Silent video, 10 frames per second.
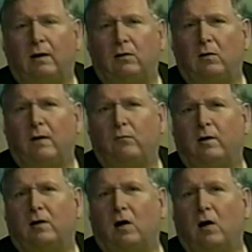You have
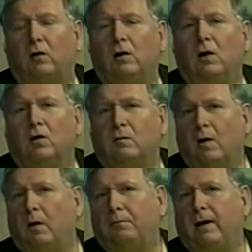one called
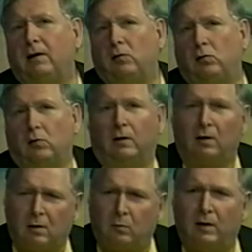Small Plate du Jour, and
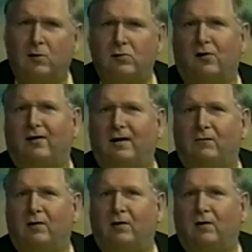this is where you start
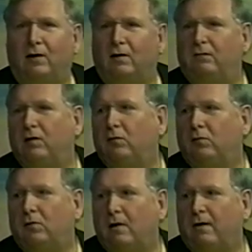giving your individual
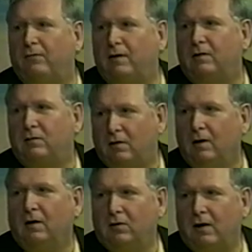chef his
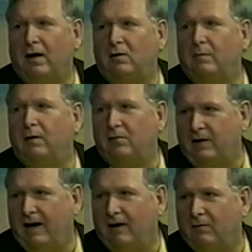chance to be creative.